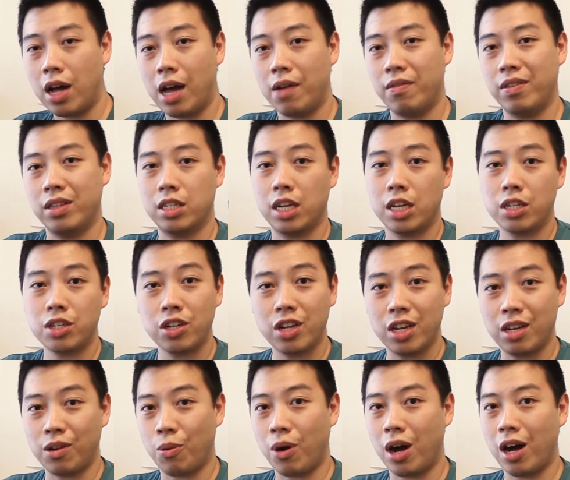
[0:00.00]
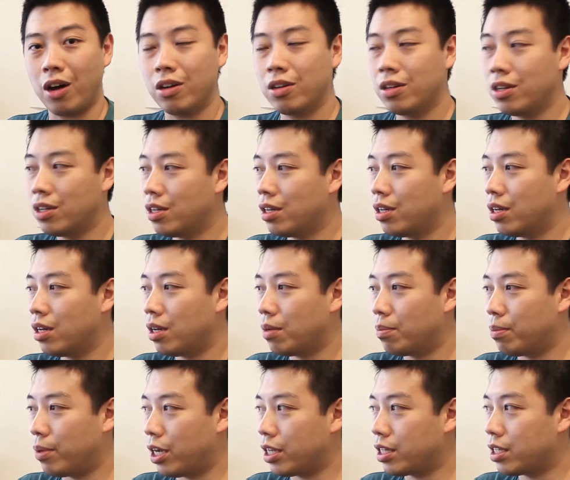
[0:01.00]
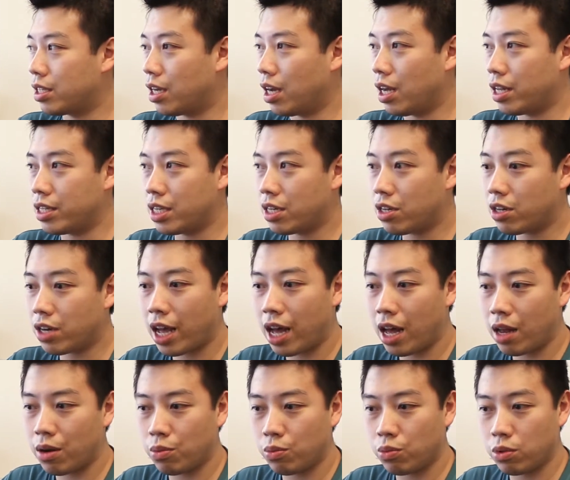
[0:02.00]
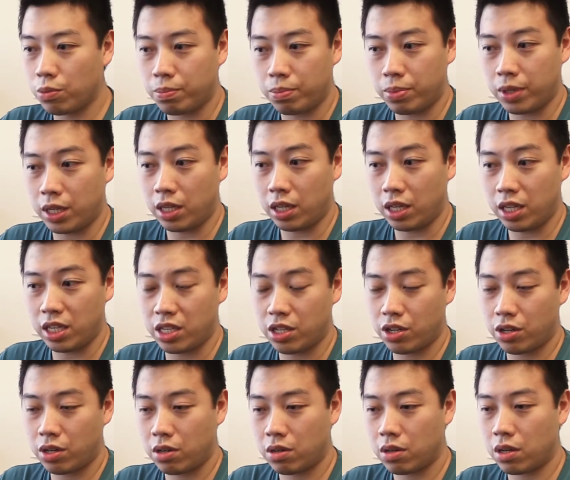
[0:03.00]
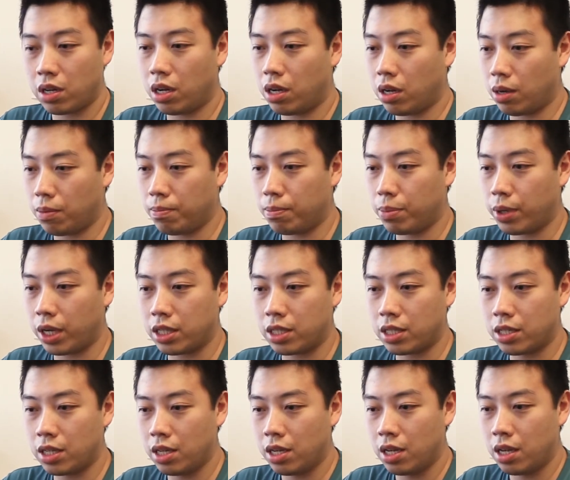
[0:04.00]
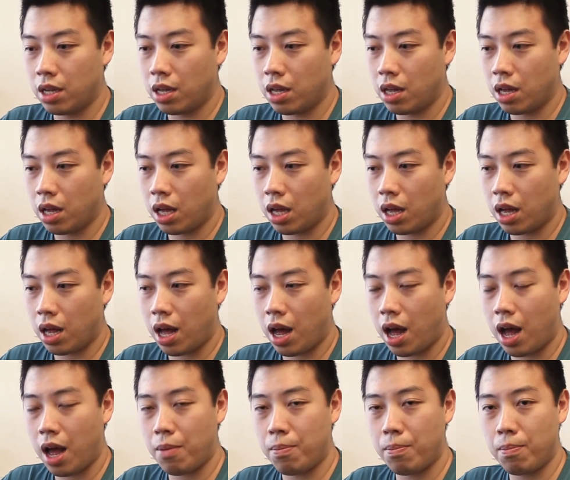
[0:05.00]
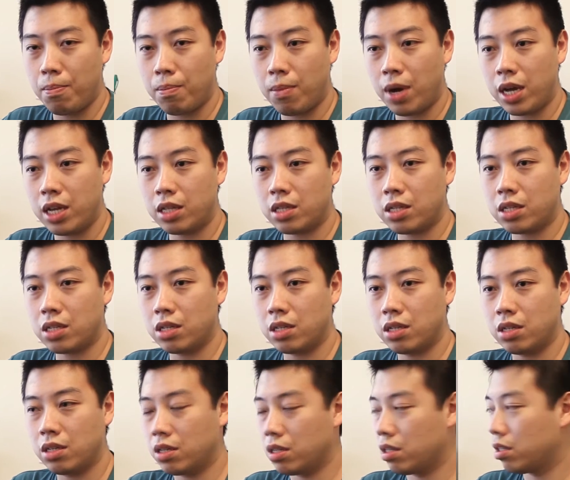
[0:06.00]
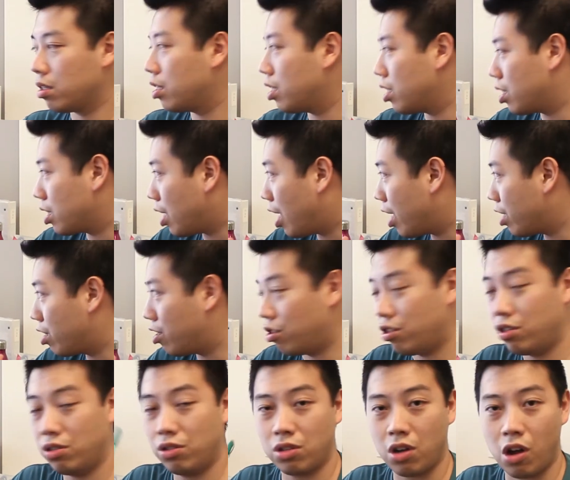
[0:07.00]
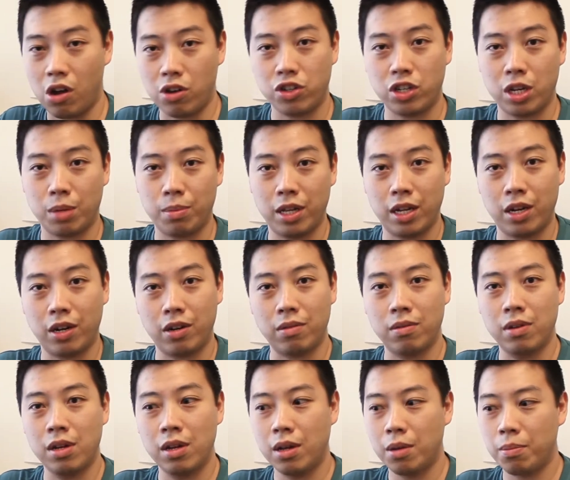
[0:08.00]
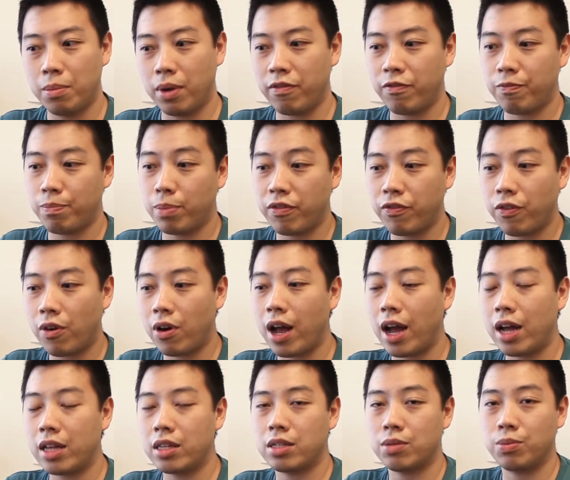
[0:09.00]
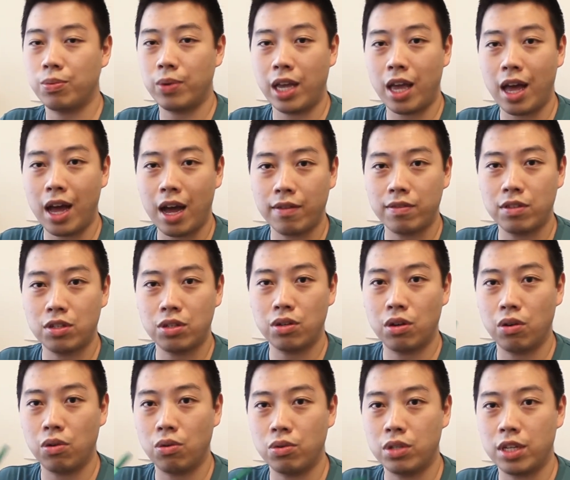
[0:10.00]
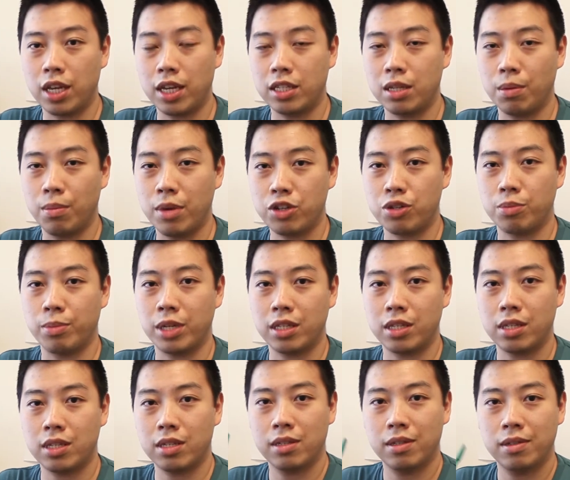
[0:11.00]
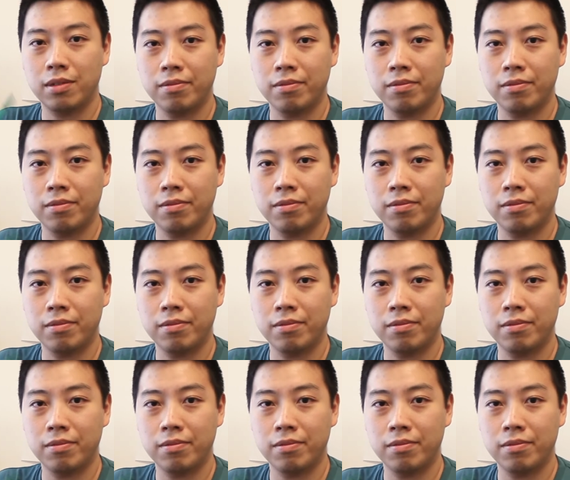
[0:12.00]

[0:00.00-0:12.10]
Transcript: I haven't touched it in a while. But Tinkercad would be easier, but I might decide to use Onshape later. But before that, we have to go take some measurements.